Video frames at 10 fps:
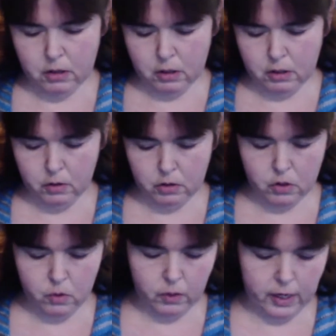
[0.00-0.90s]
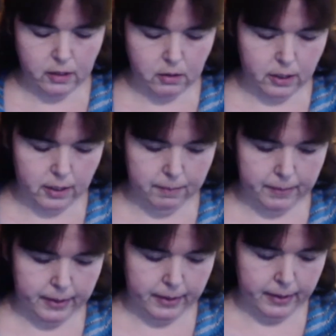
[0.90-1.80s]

doesn't look too great on him,